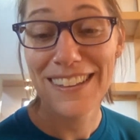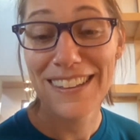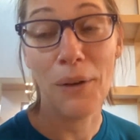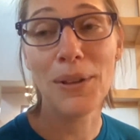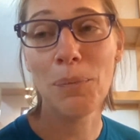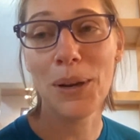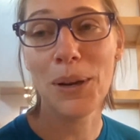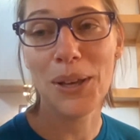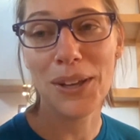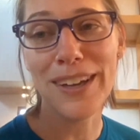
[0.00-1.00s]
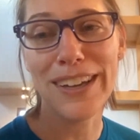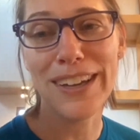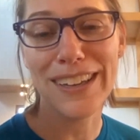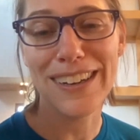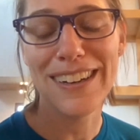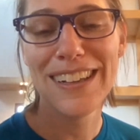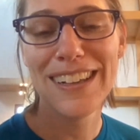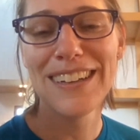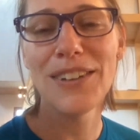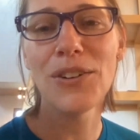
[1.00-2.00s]
That was pretty good.
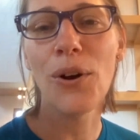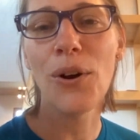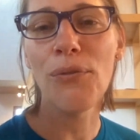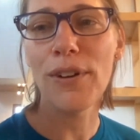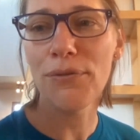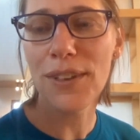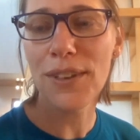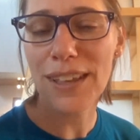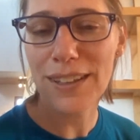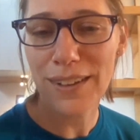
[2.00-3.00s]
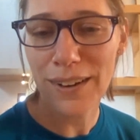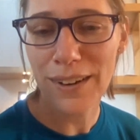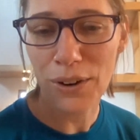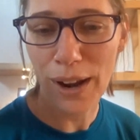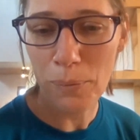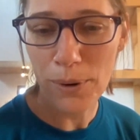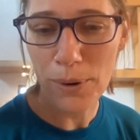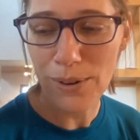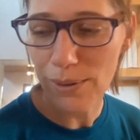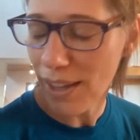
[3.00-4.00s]
Does your whole foot feel like it's gonna cramp
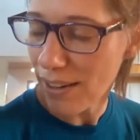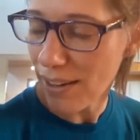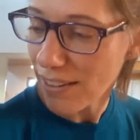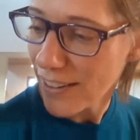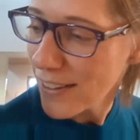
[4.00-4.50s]
when you do that?